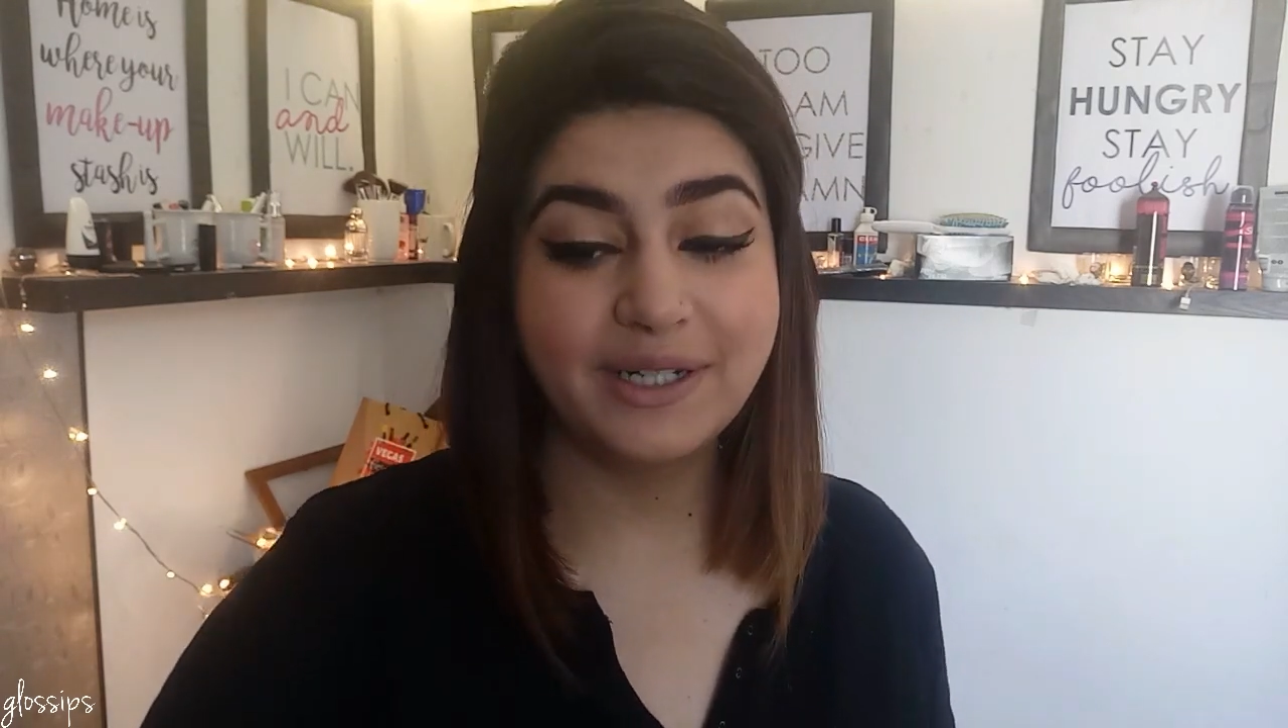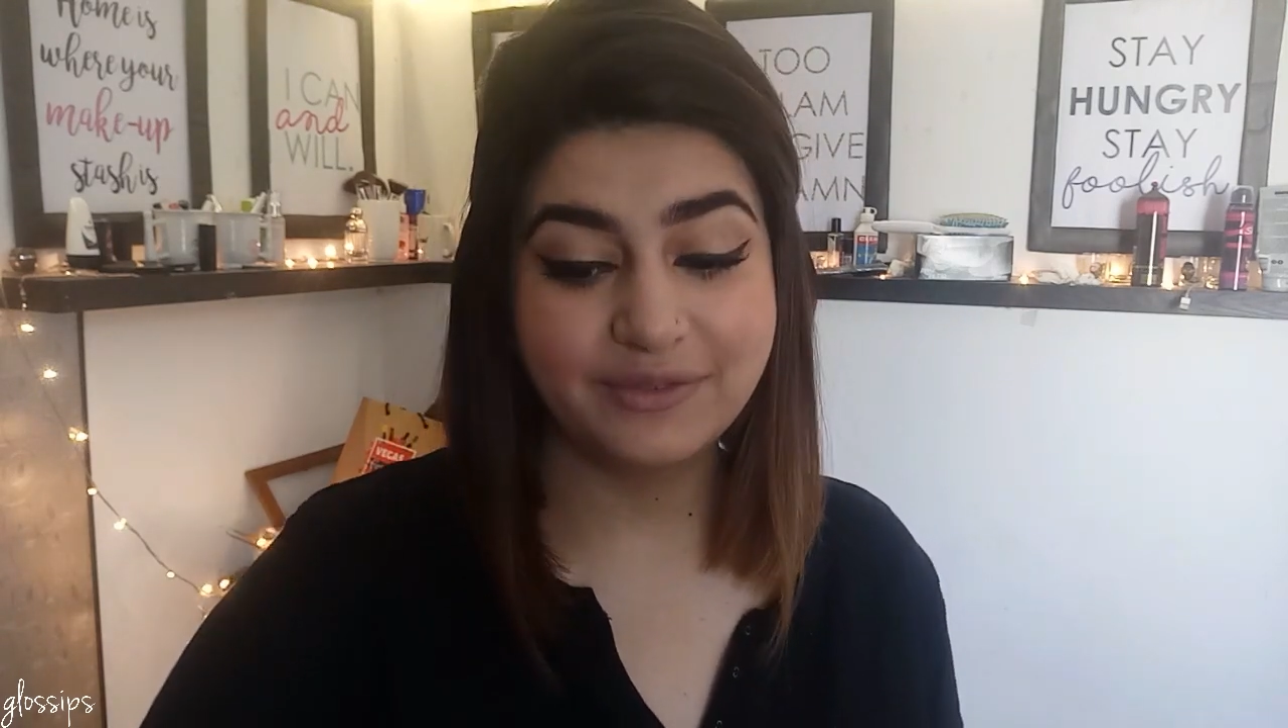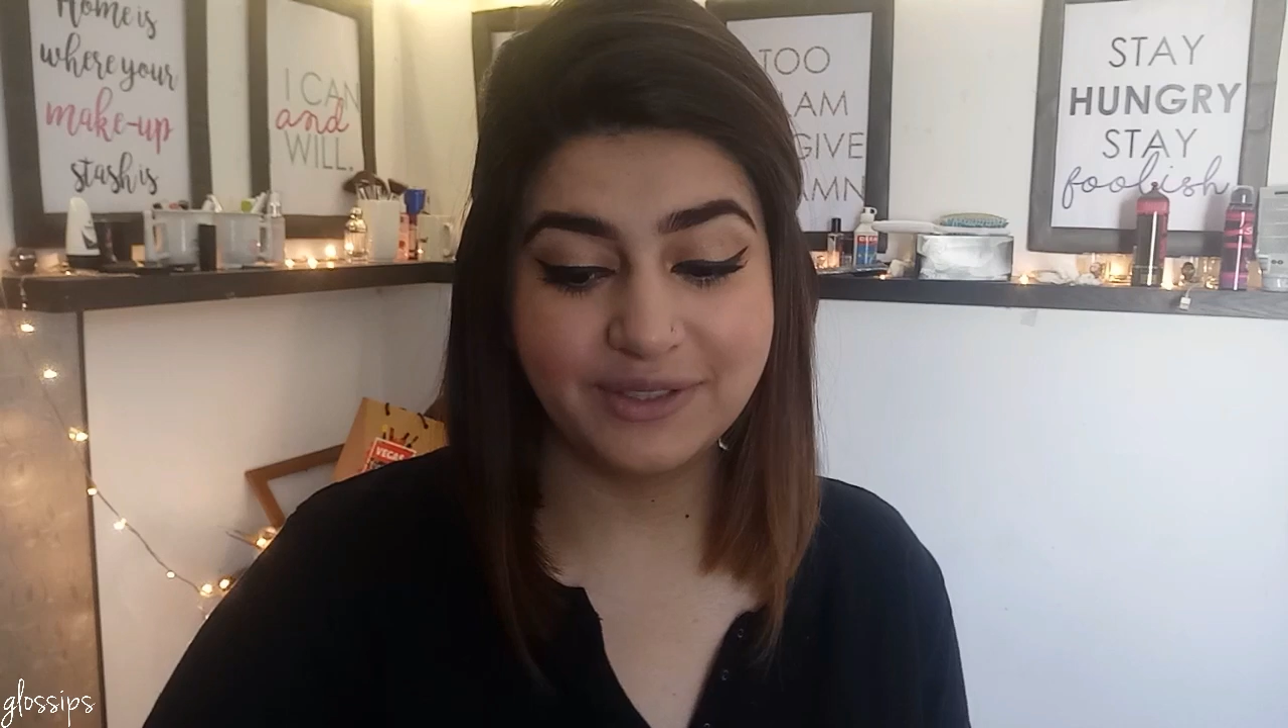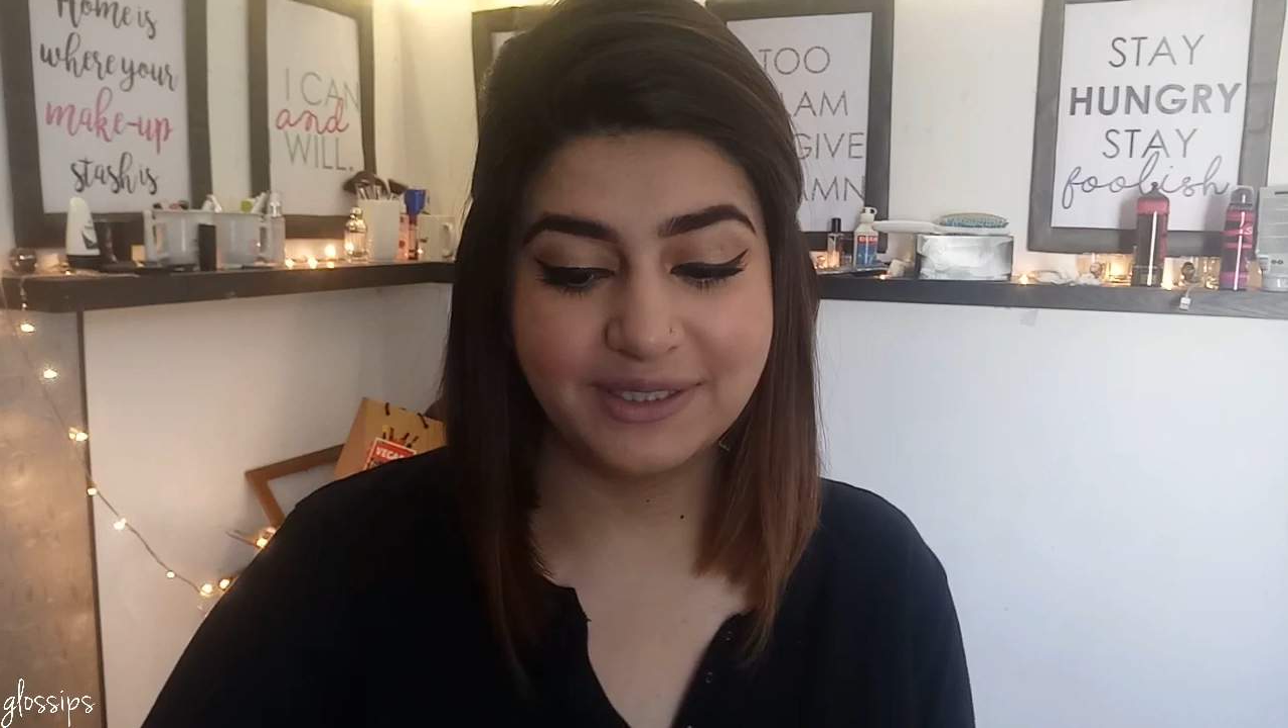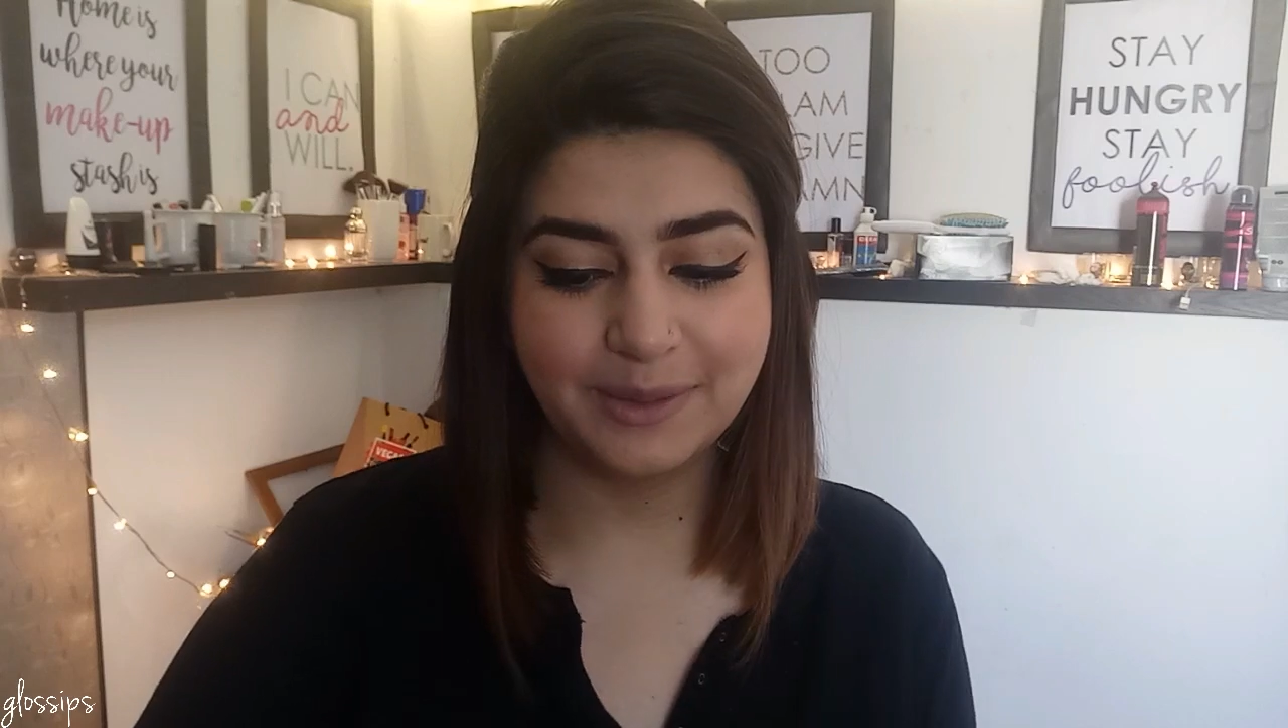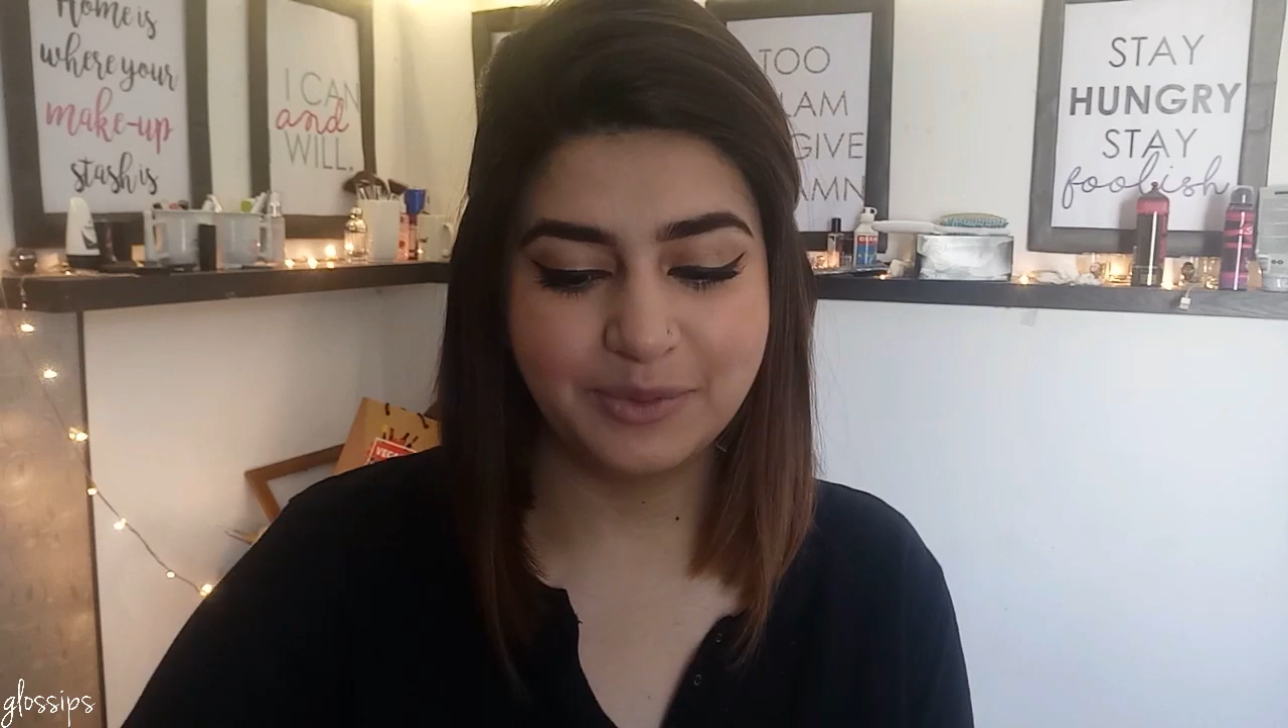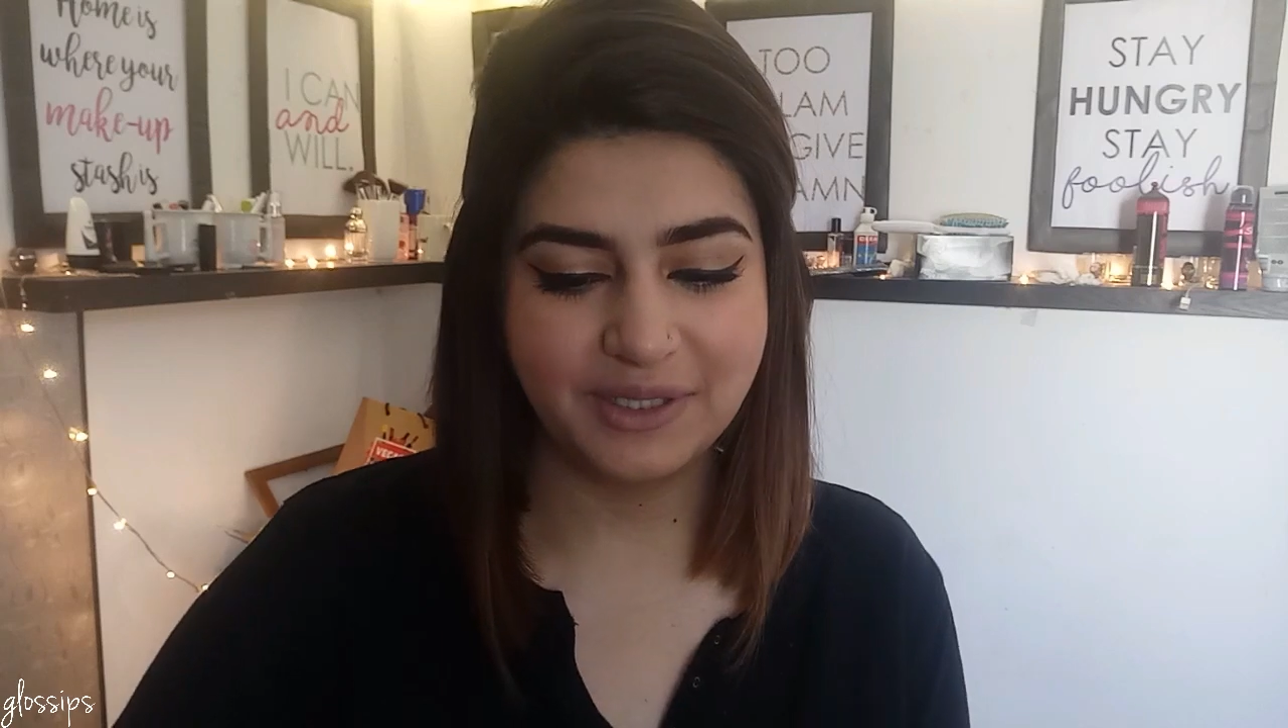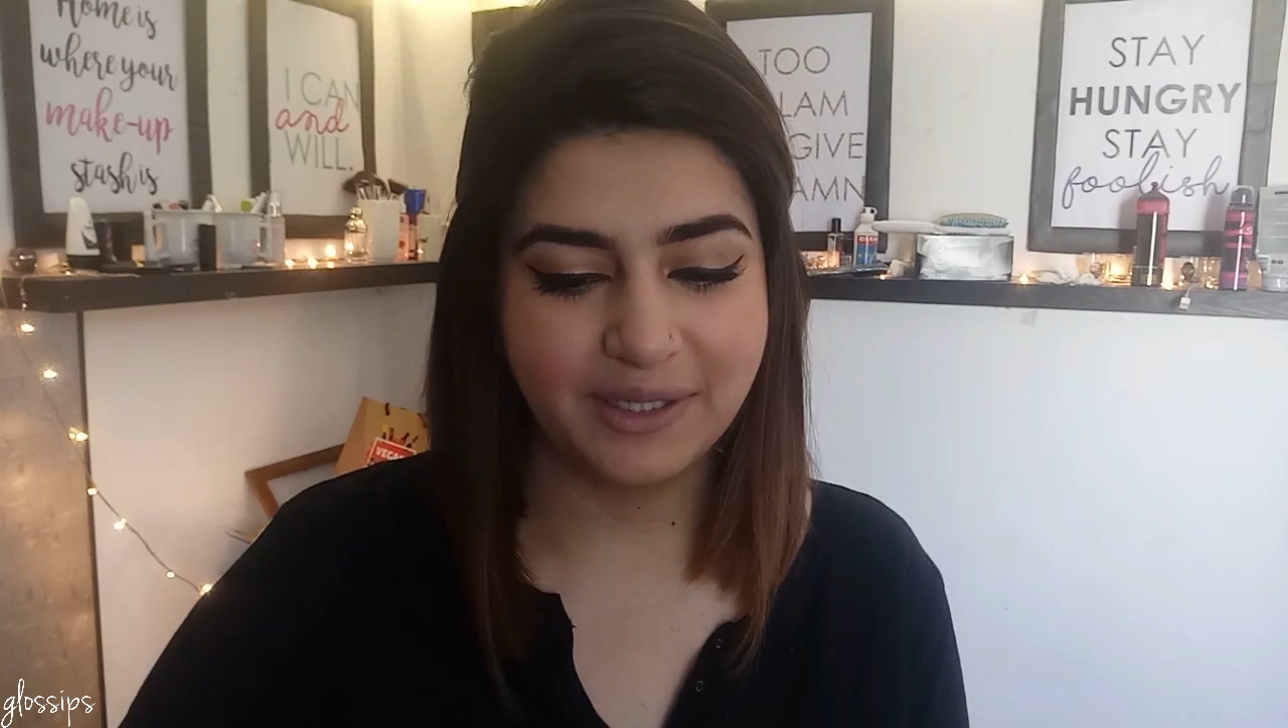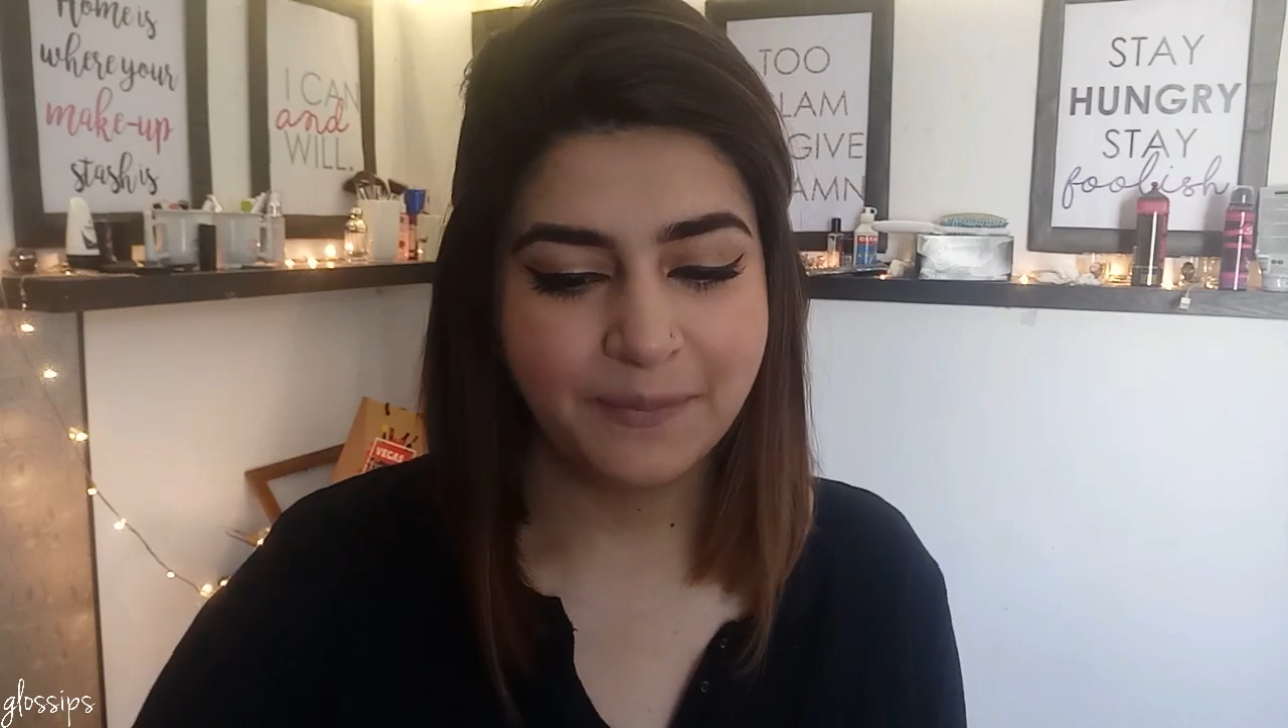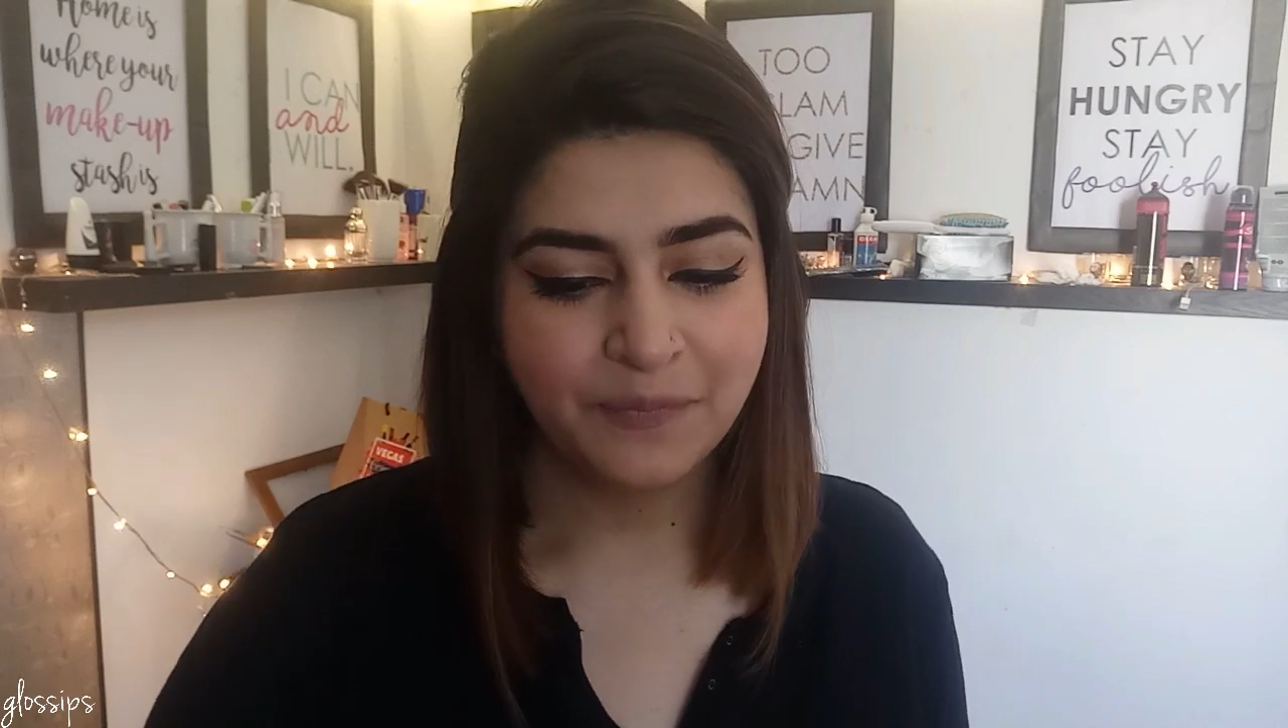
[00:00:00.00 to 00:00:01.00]
love this
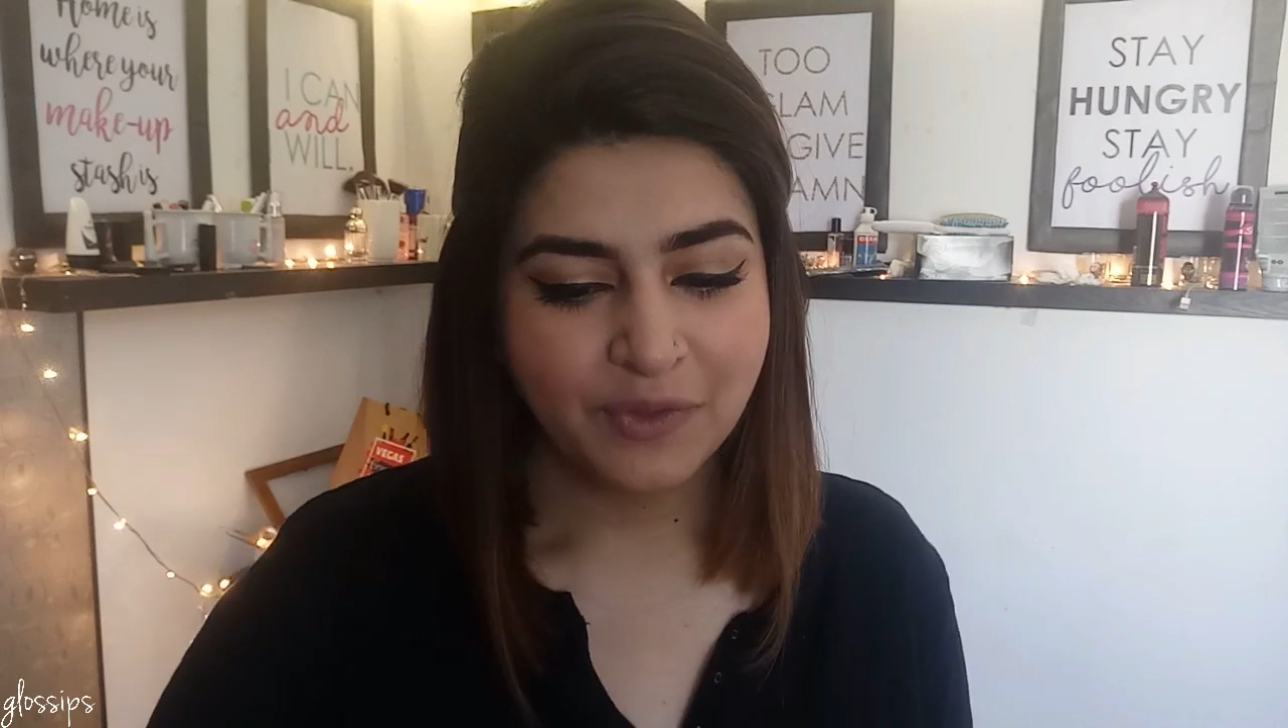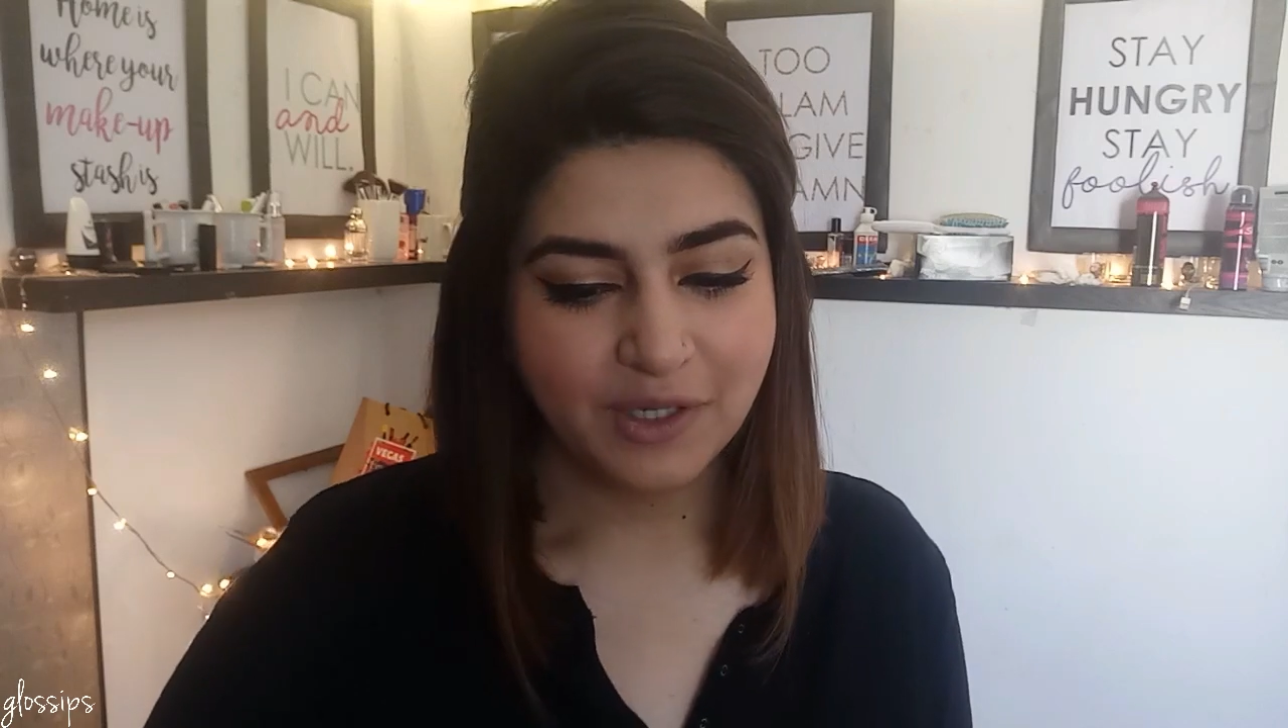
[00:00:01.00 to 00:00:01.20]
lipstick.